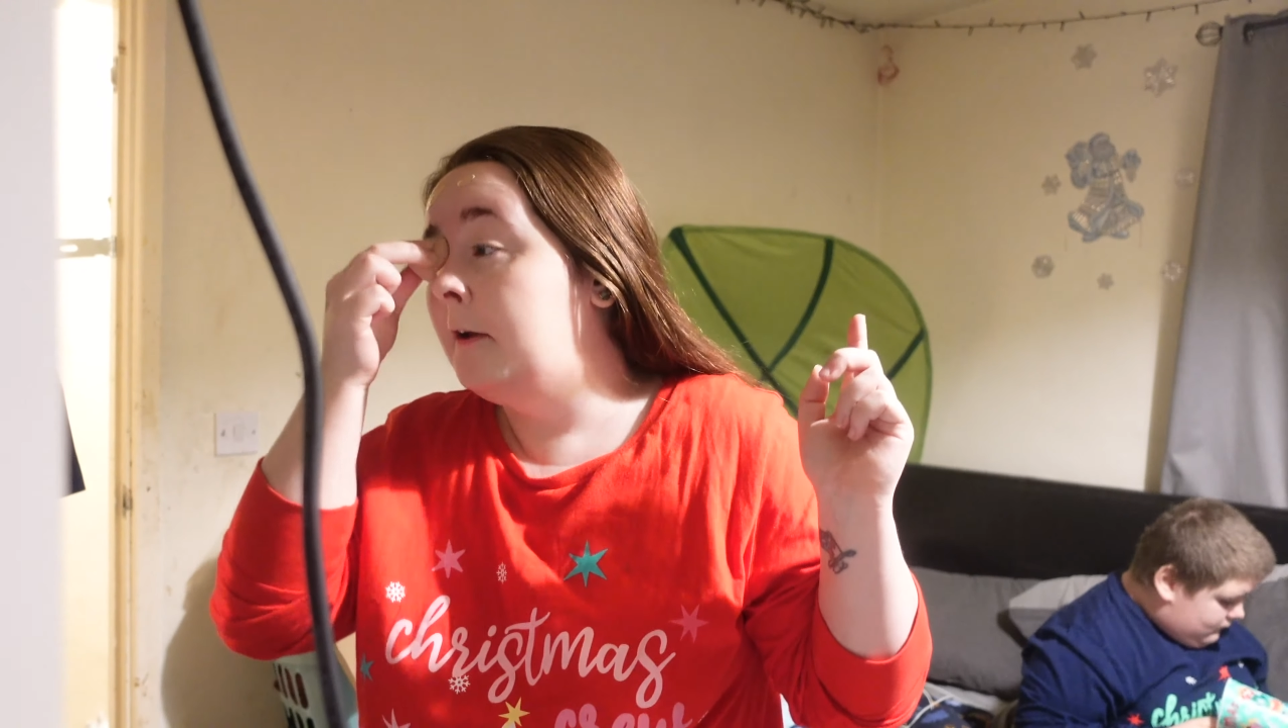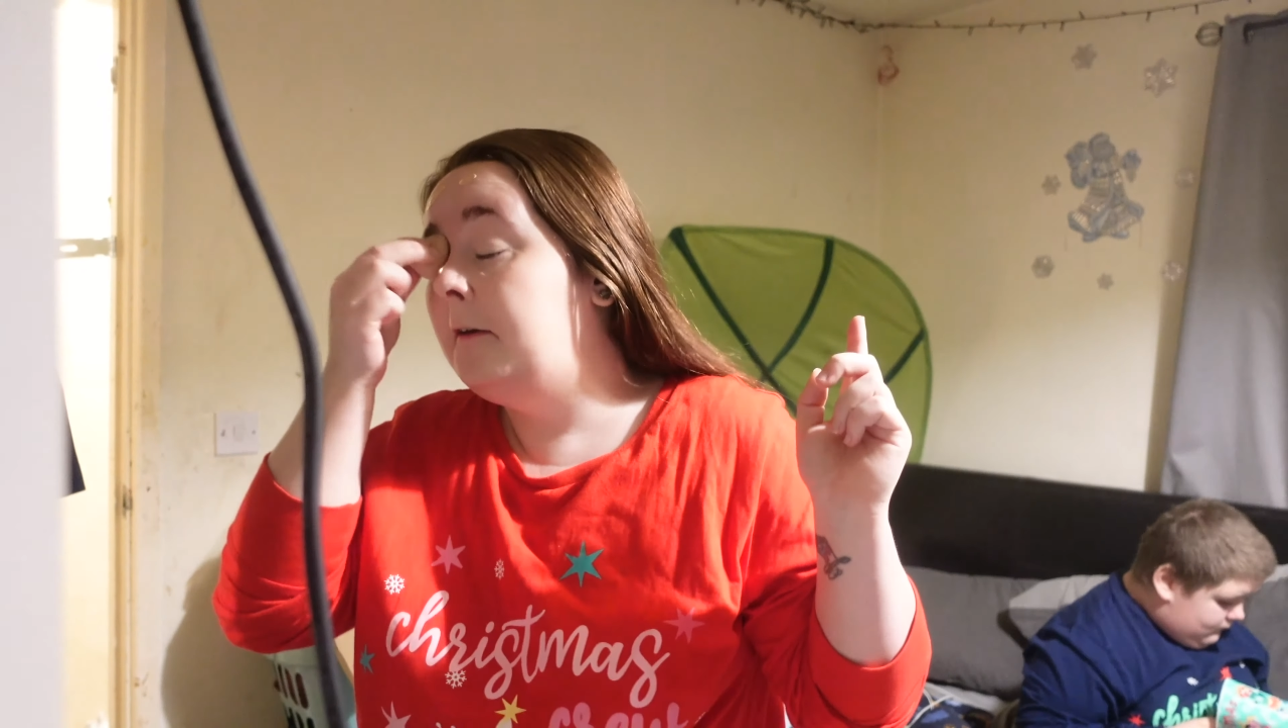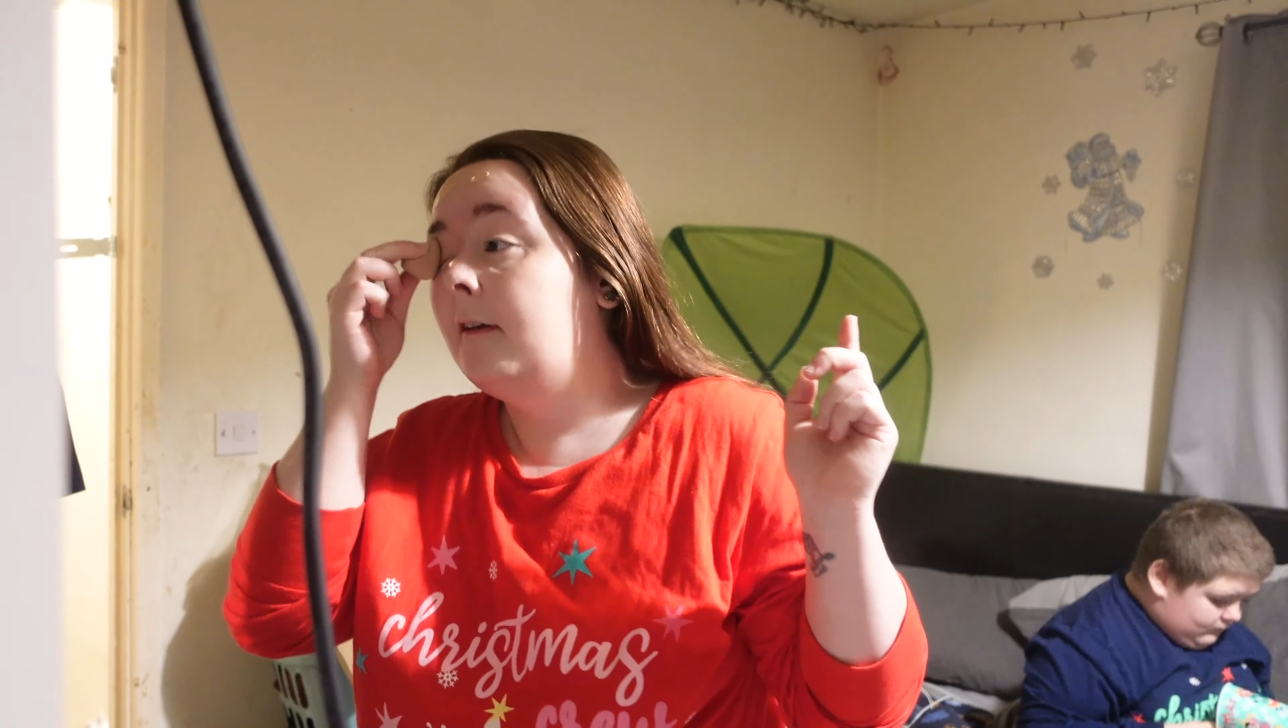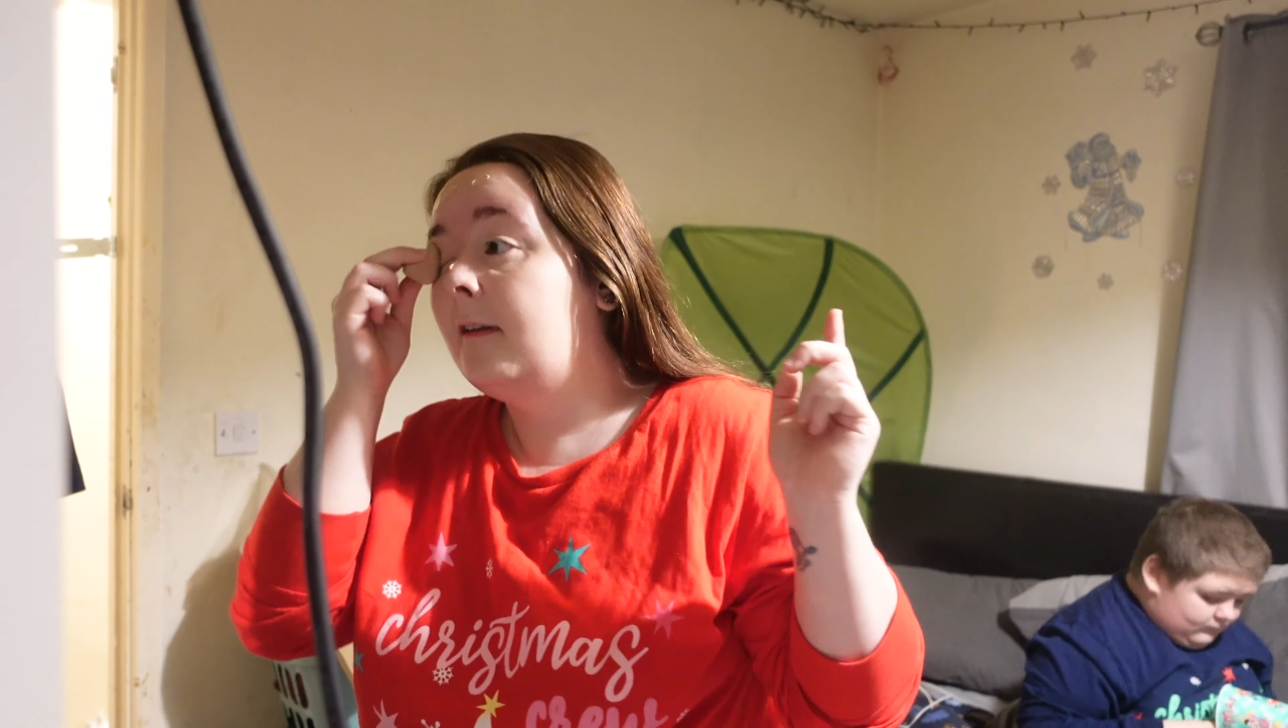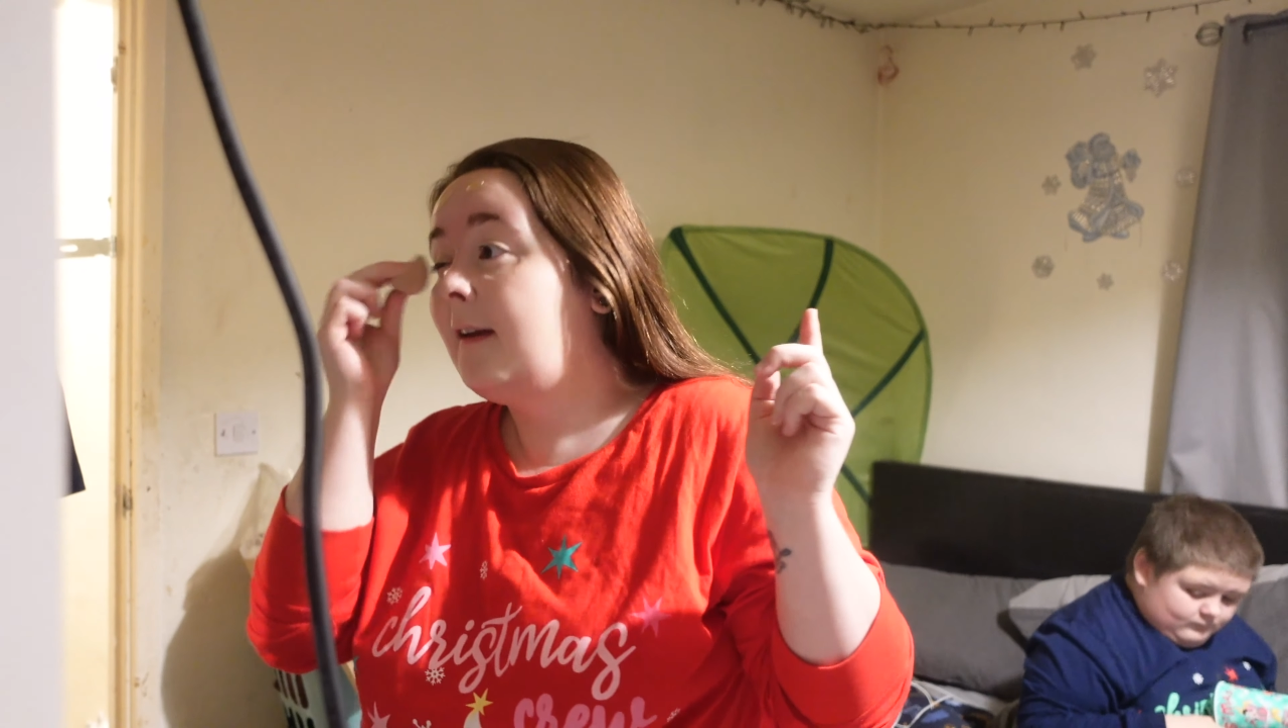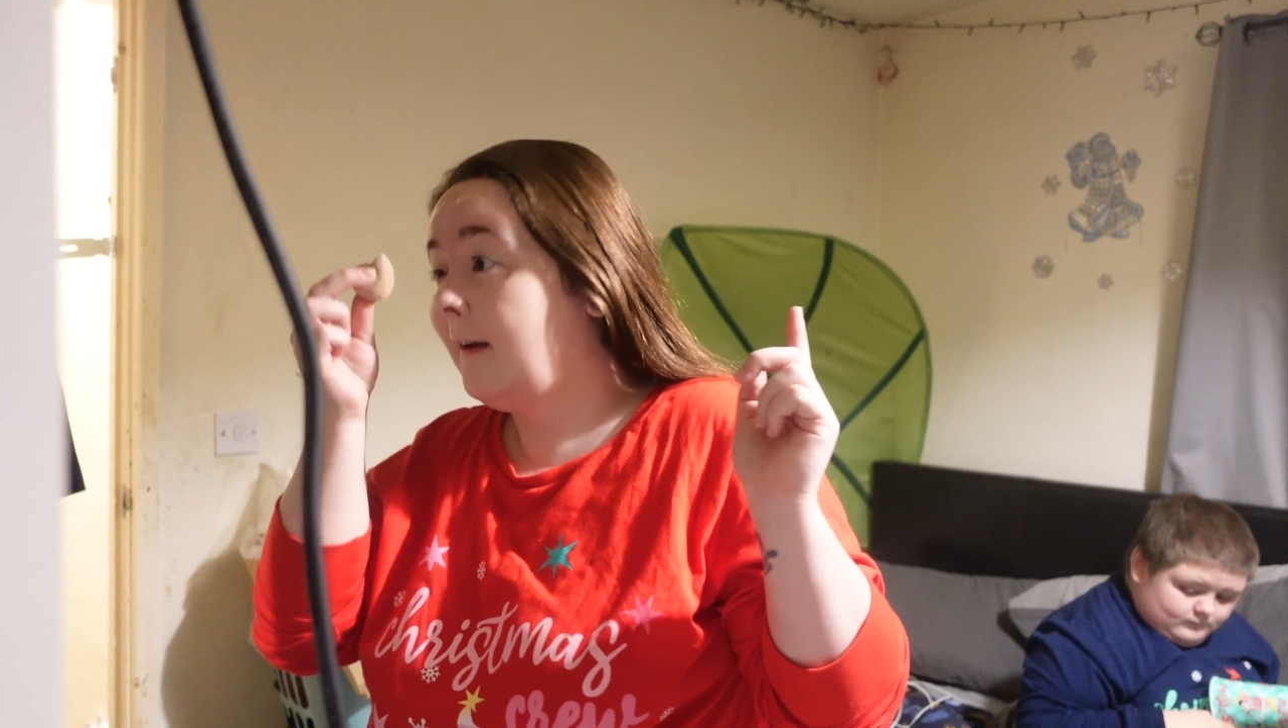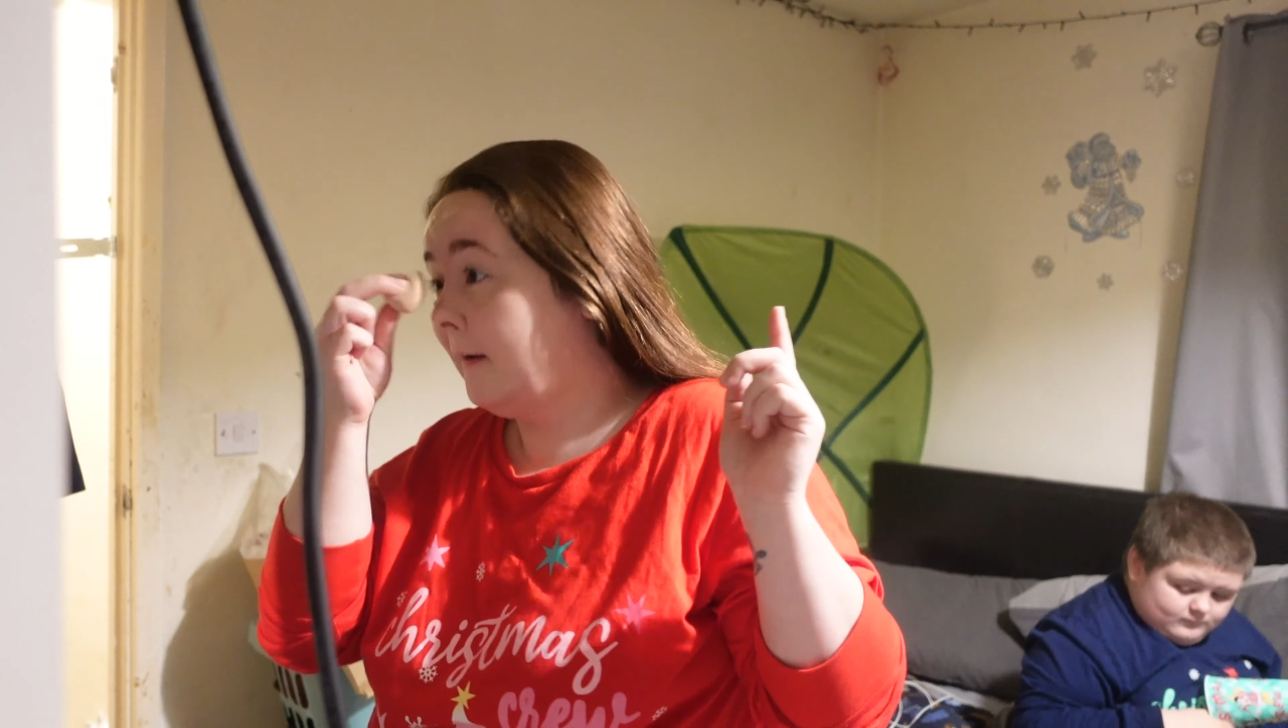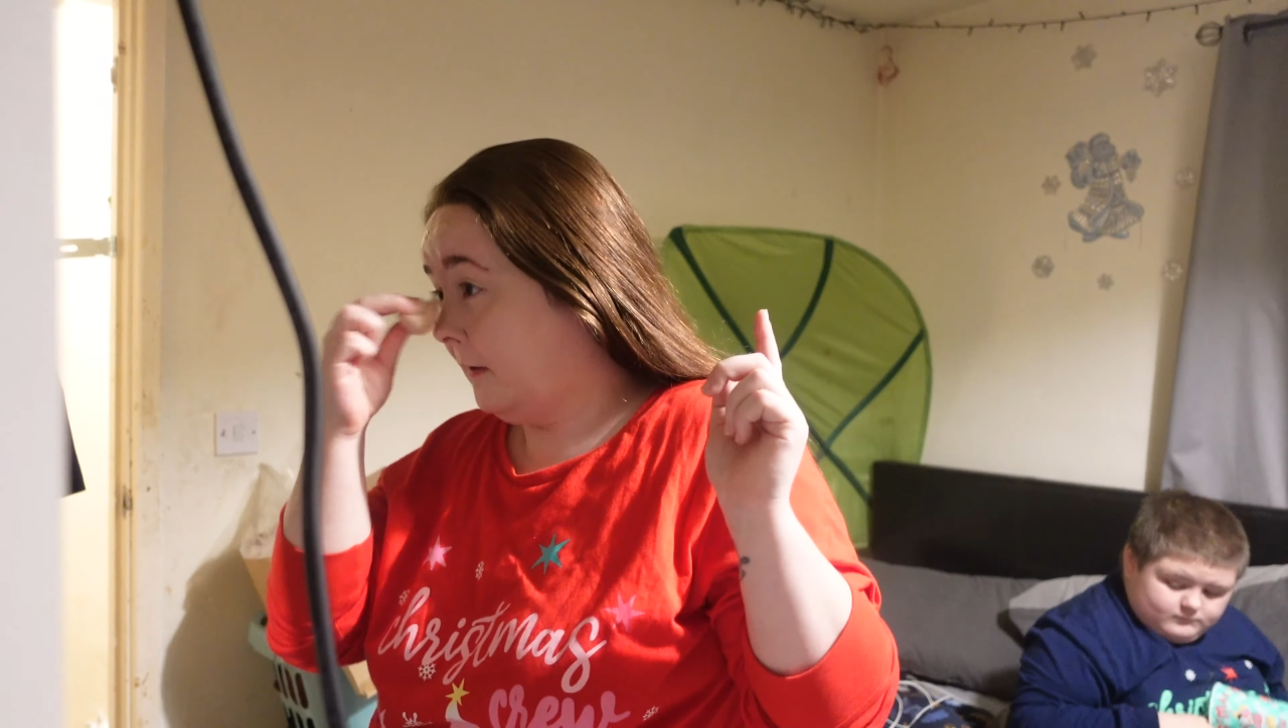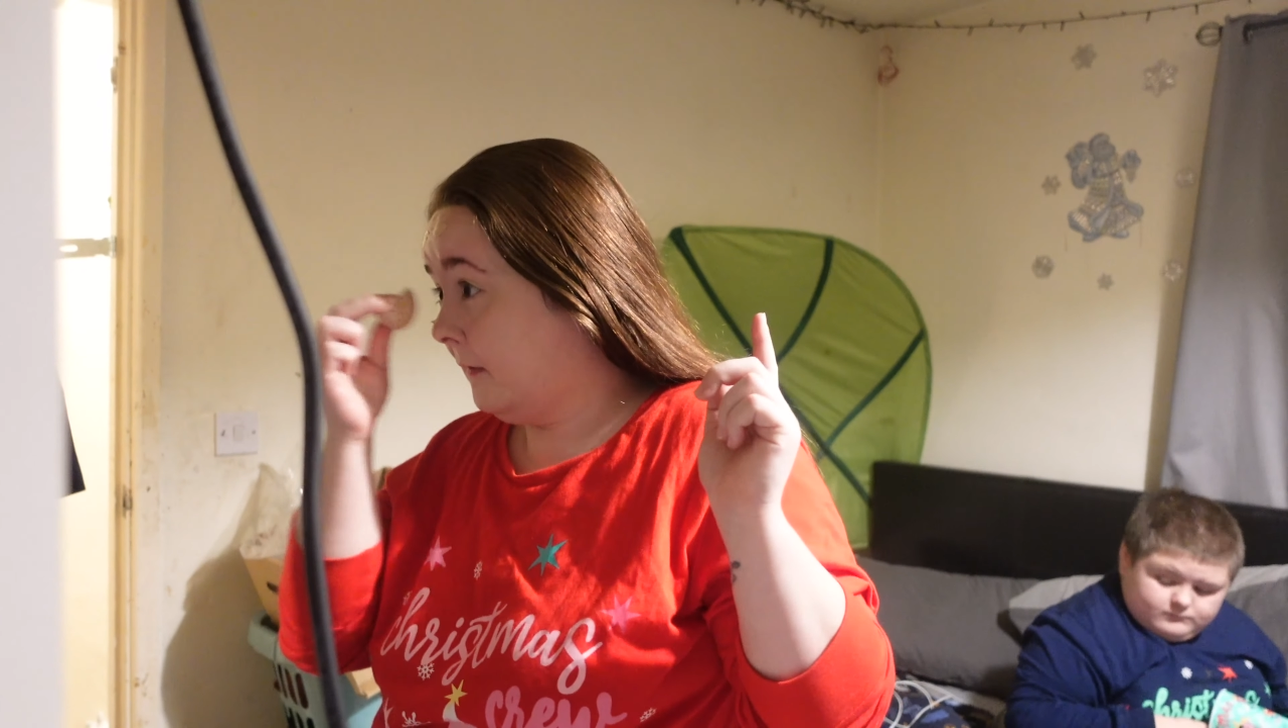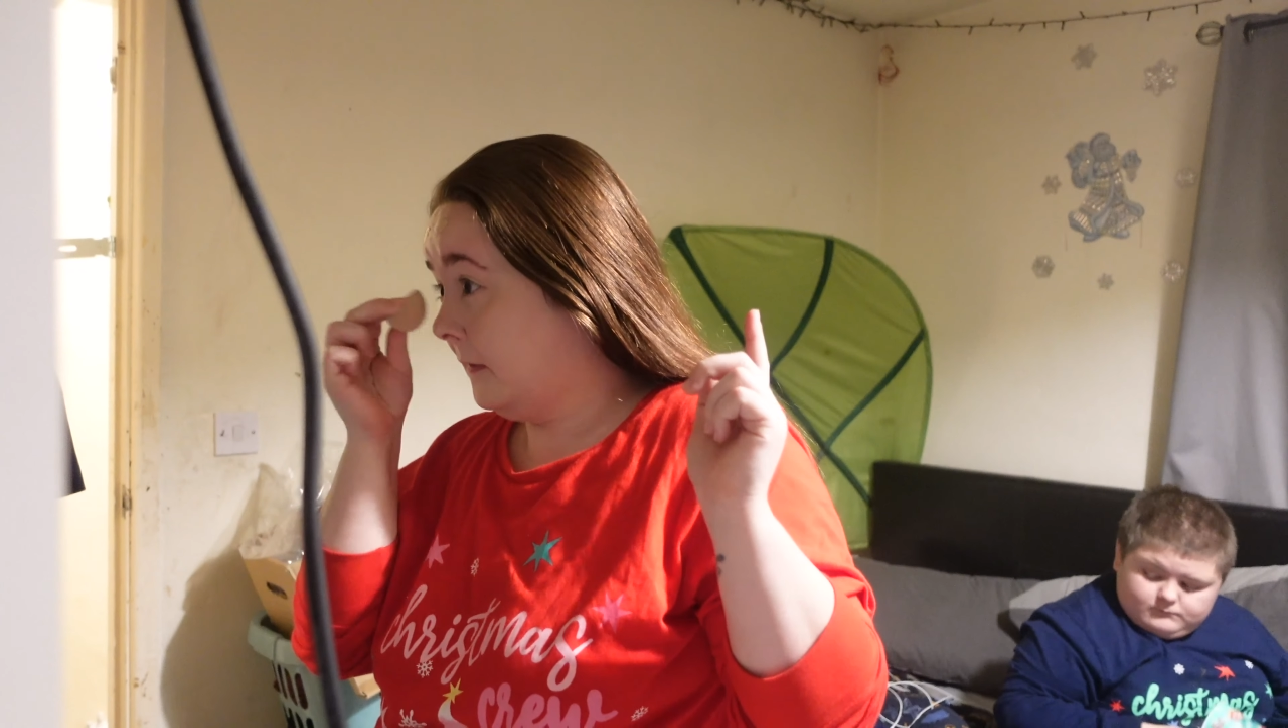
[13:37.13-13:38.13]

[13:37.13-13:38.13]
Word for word: any other day,